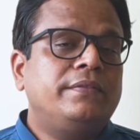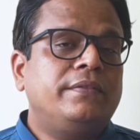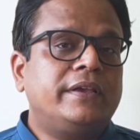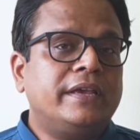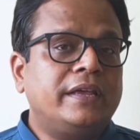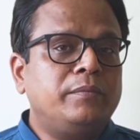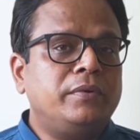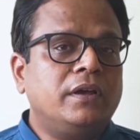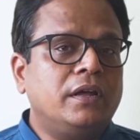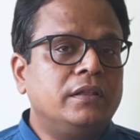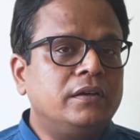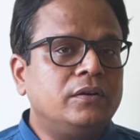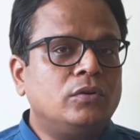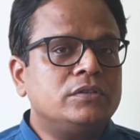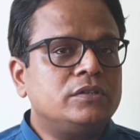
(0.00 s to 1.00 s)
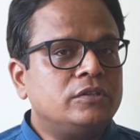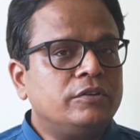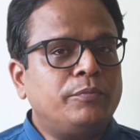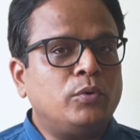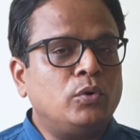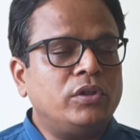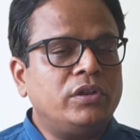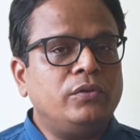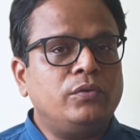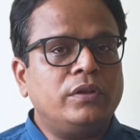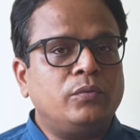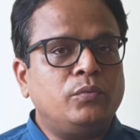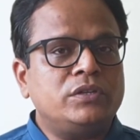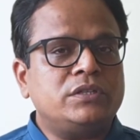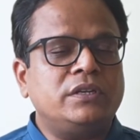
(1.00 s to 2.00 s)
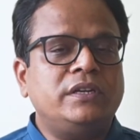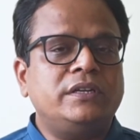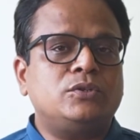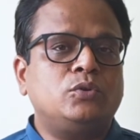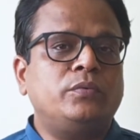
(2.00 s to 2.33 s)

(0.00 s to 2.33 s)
There can be other causes of proteinuria which needs